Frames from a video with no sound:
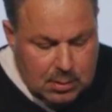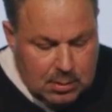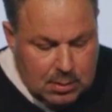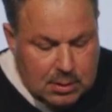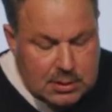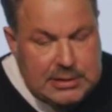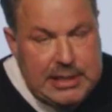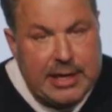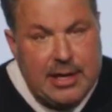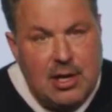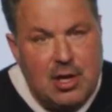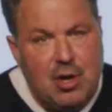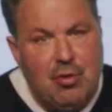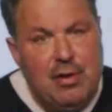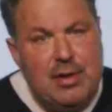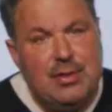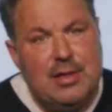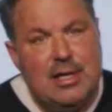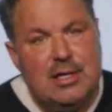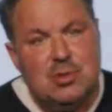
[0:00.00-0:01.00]
Second
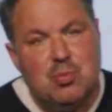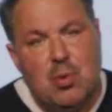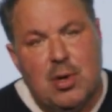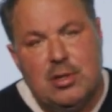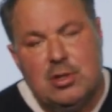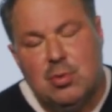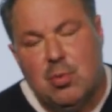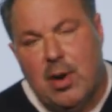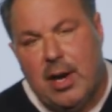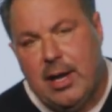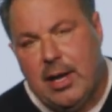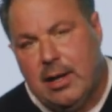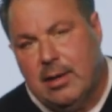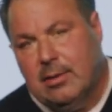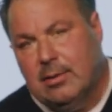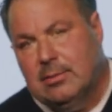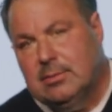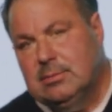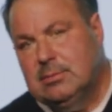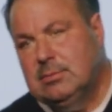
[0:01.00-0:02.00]
Corinthians 1:20.
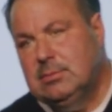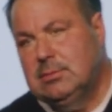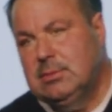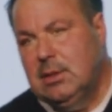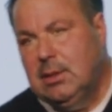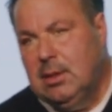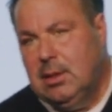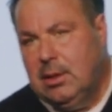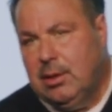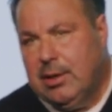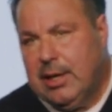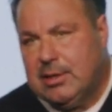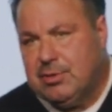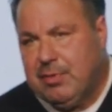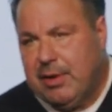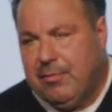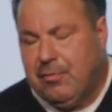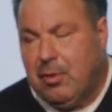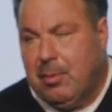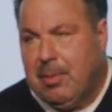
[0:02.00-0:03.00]
You guys
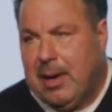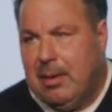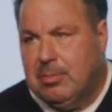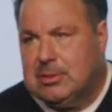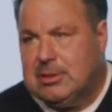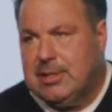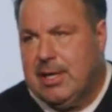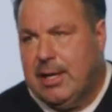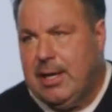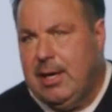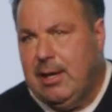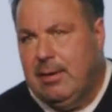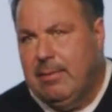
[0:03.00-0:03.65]
ready for a Bible study?